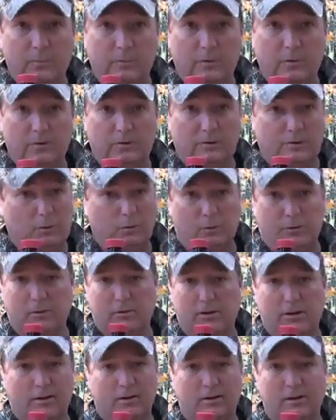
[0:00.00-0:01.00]
You can order
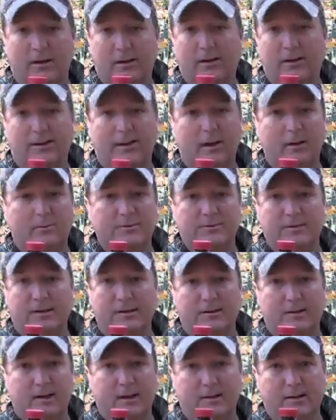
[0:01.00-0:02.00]
it online,
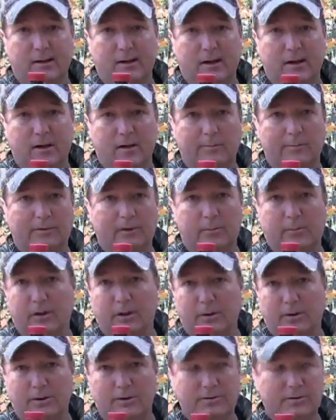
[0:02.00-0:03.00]
Amazon.com,
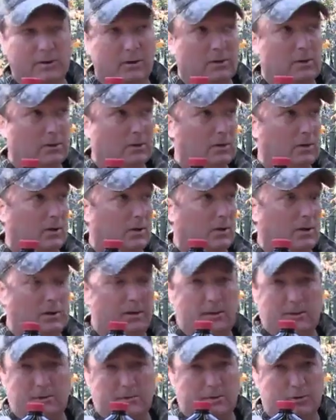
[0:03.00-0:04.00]
Cabela's,
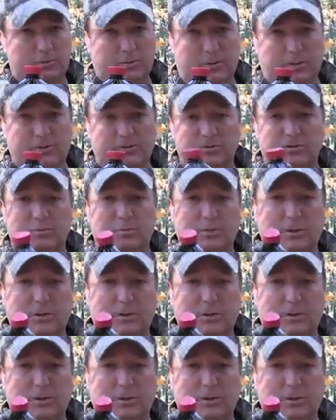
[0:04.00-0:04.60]
any of those places.